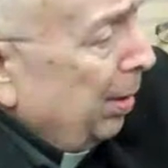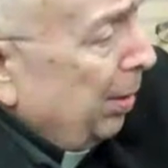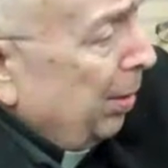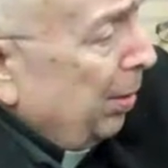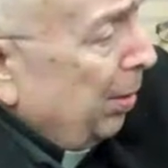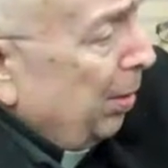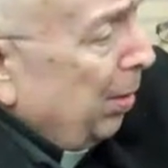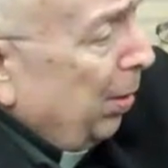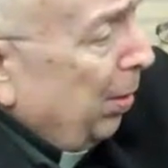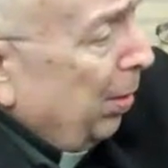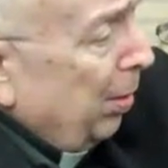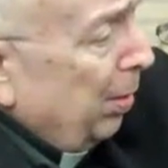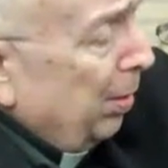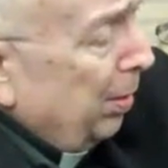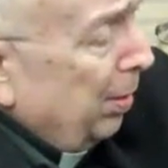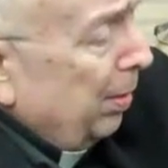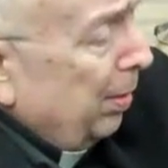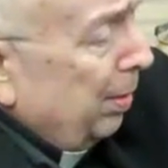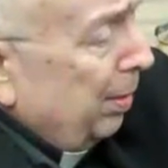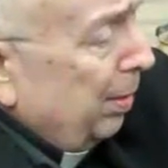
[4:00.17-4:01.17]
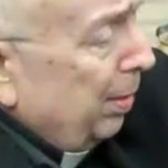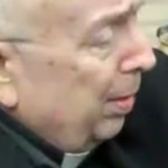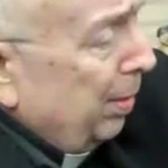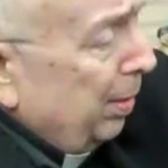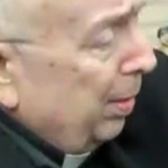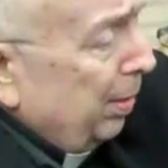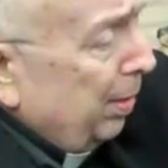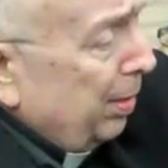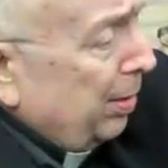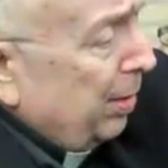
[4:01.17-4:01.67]
you know,
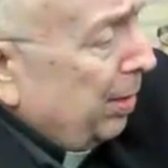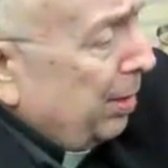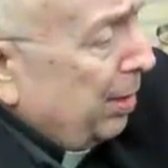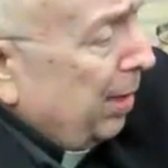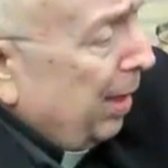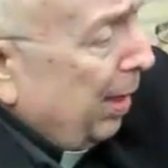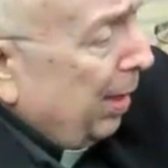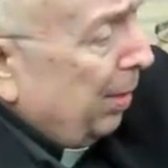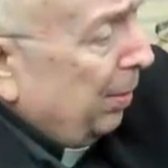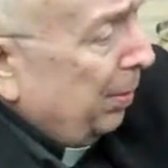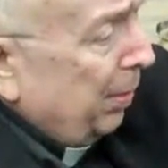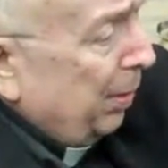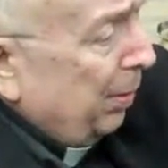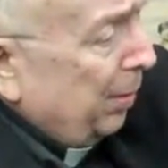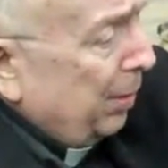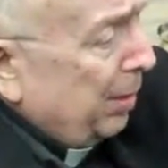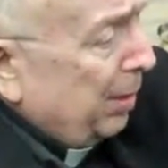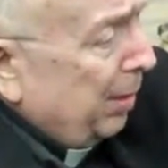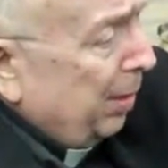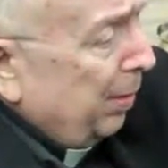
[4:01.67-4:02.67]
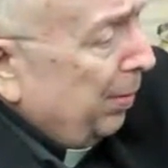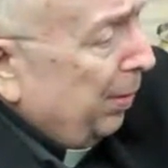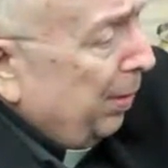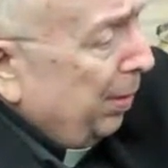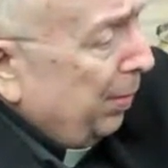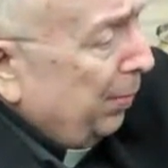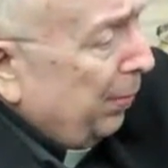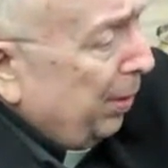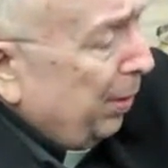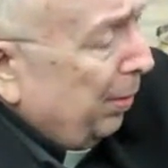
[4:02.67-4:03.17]
there is a psalm that we say very
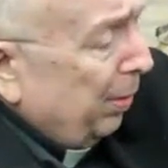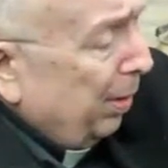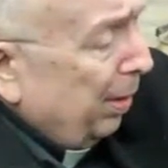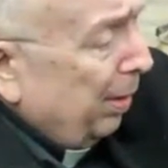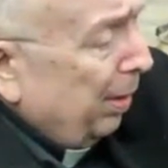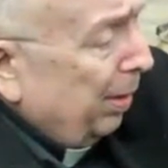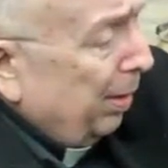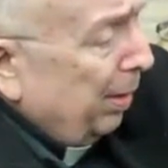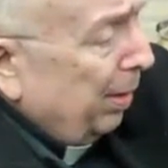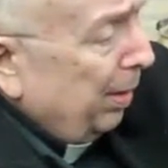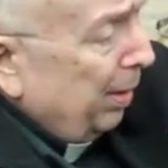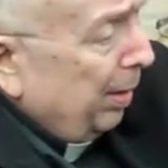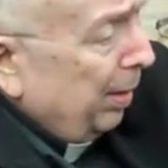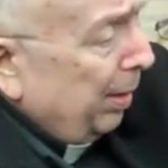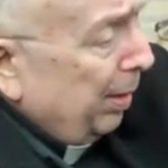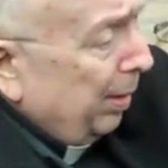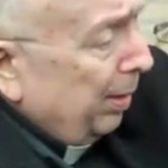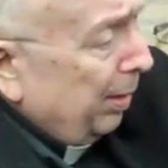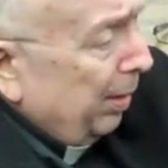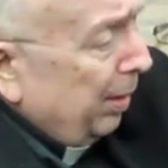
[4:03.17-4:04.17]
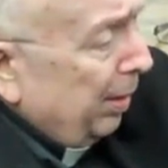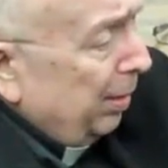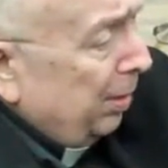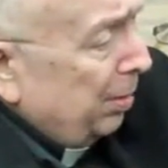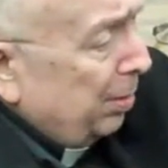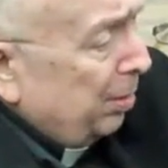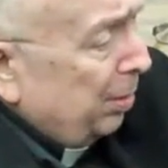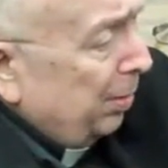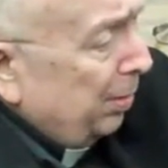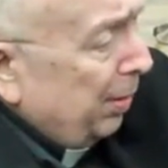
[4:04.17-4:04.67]
frequently in the
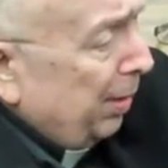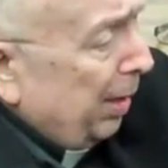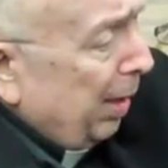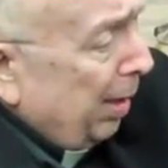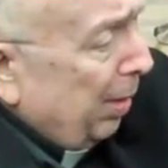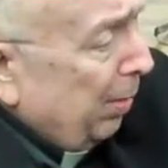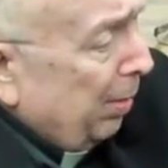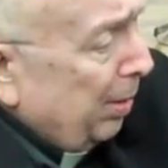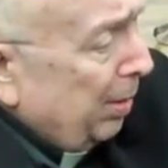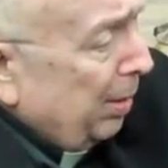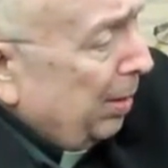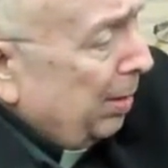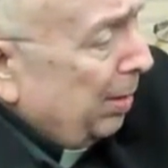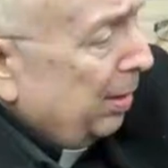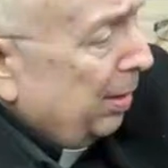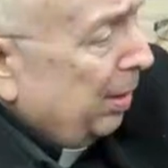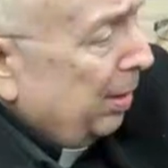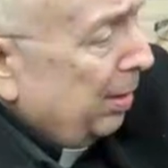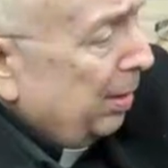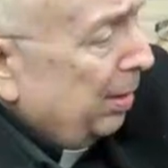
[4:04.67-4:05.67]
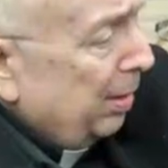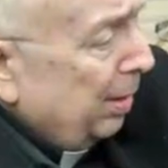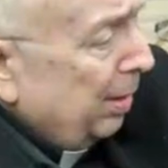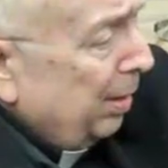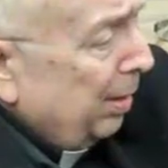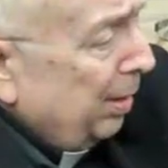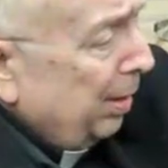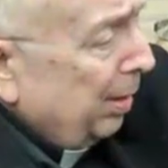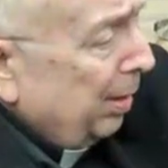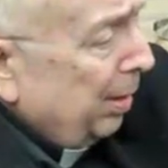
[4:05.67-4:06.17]
liturgy of the hour that says,
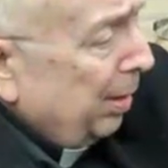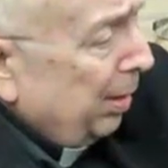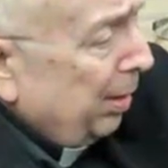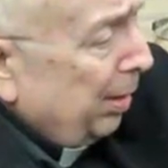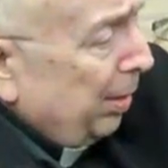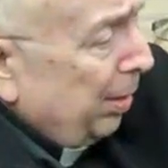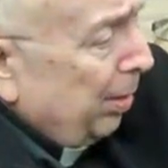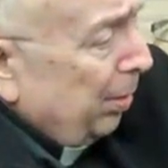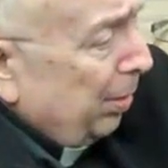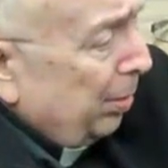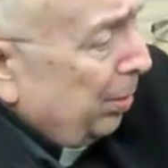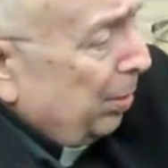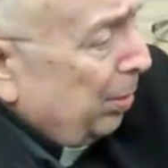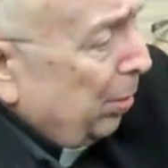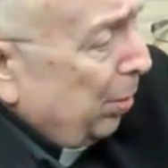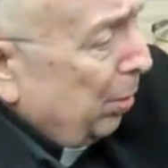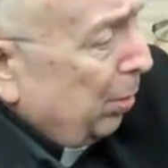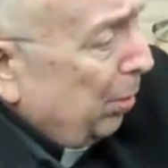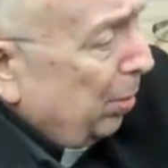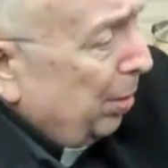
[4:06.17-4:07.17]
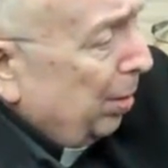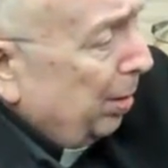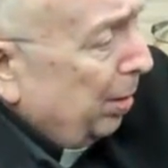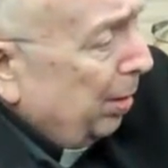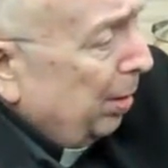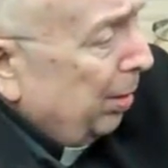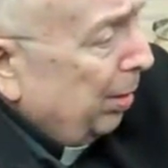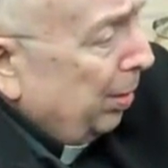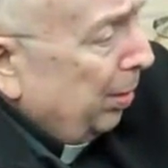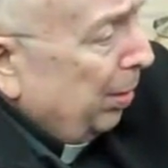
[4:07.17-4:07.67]
your truth
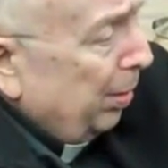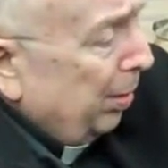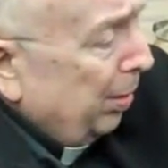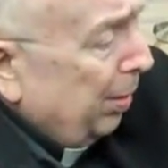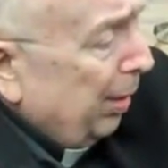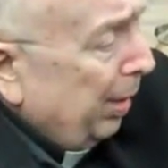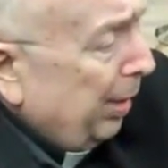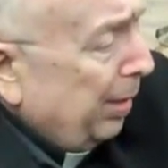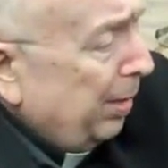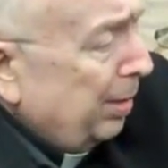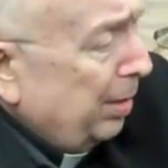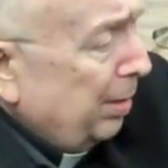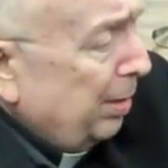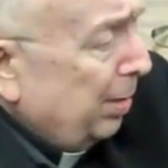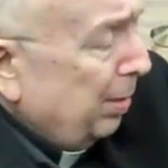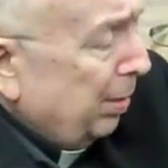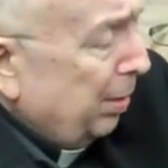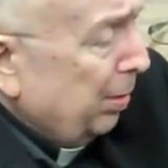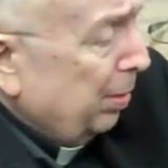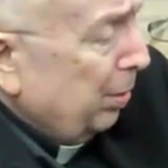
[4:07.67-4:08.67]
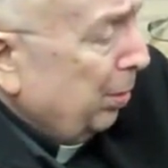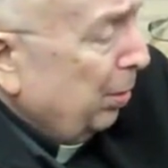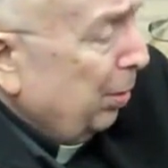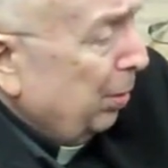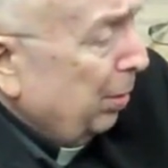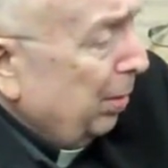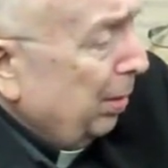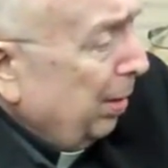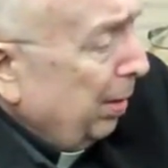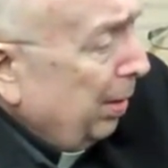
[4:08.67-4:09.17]
and grace,
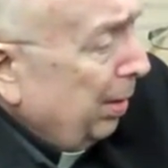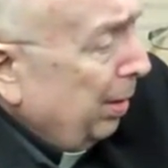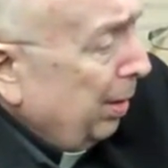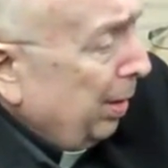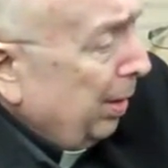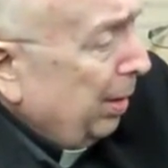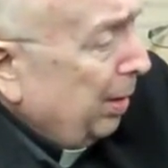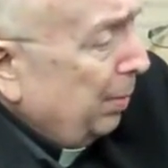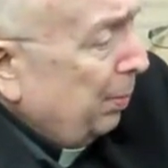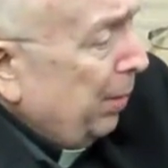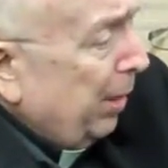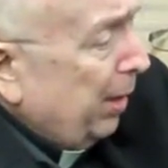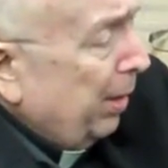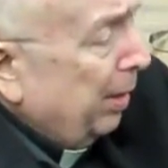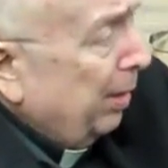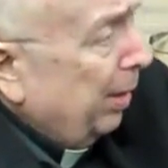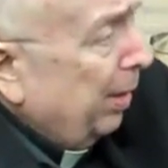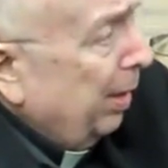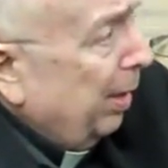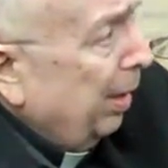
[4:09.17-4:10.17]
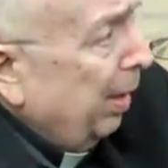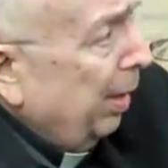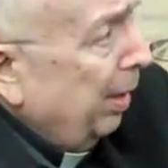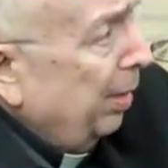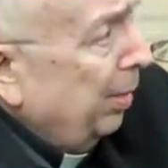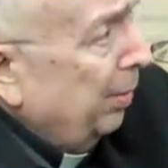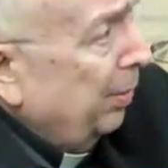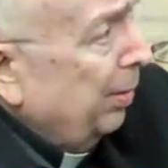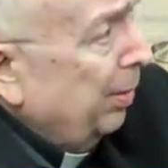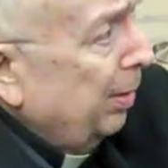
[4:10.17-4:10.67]
truth is better than
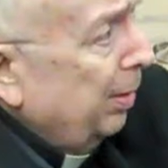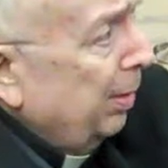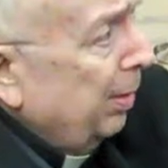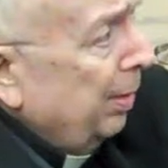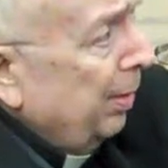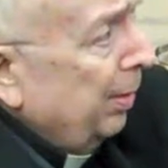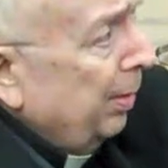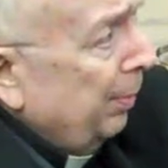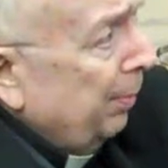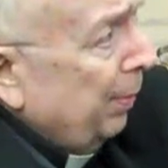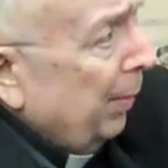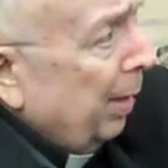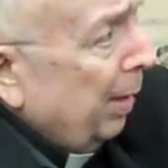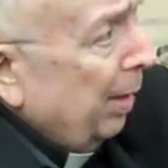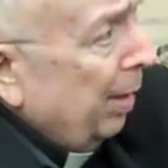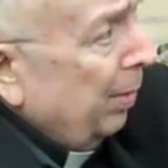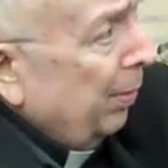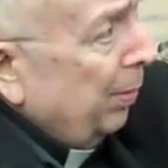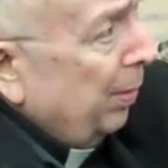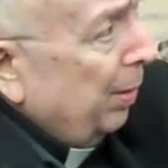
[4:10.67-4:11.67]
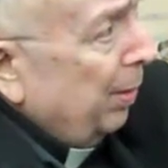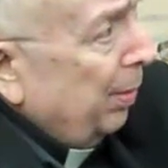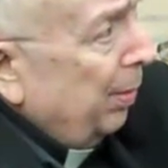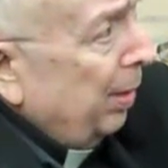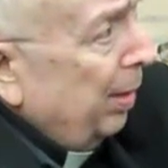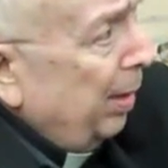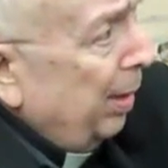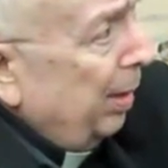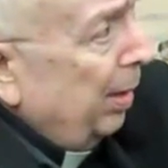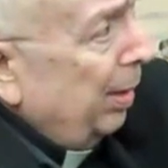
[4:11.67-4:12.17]
life. If we
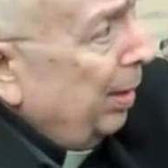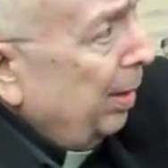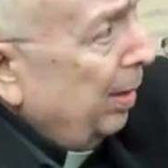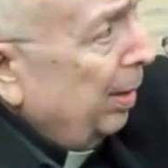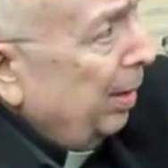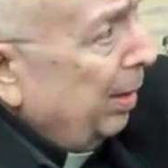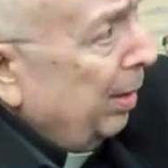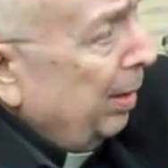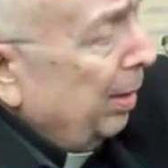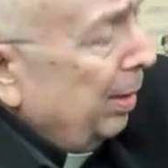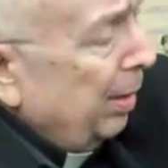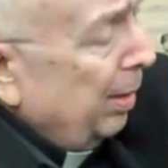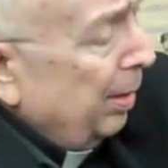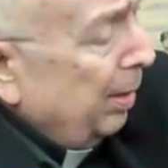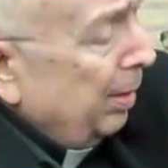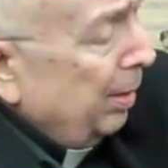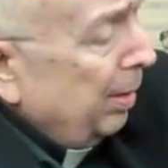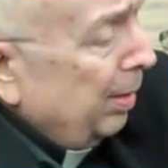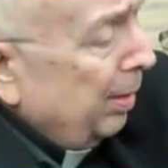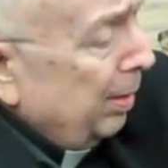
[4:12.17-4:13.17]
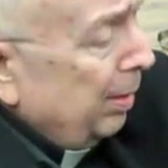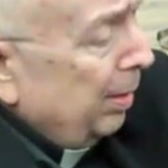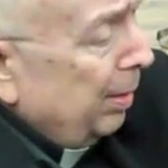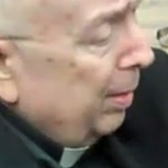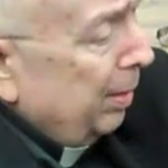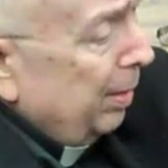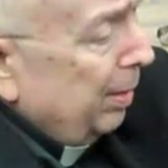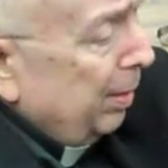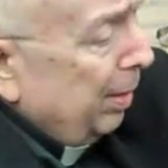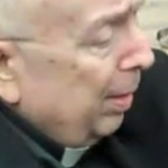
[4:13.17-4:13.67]
really
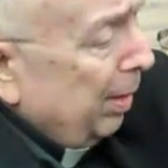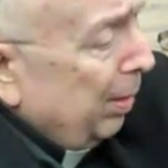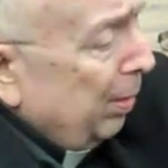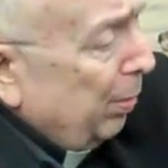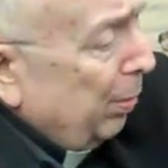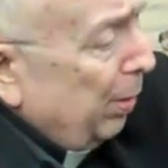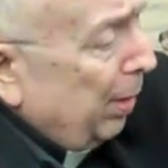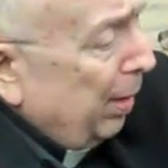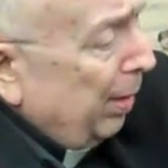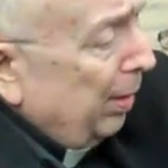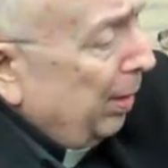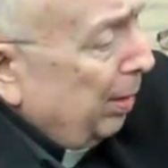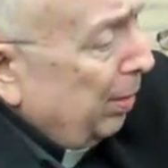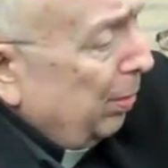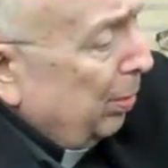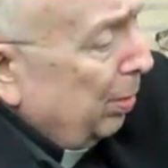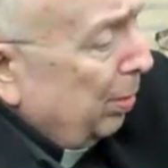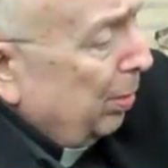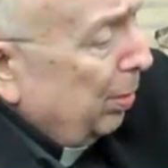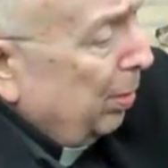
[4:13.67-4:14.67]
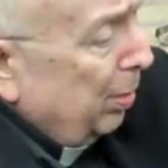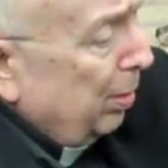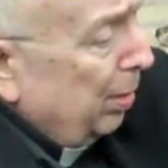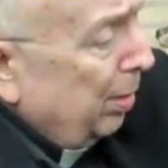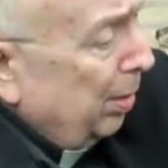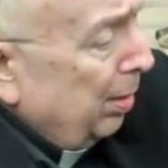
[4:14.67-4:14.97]
are willing to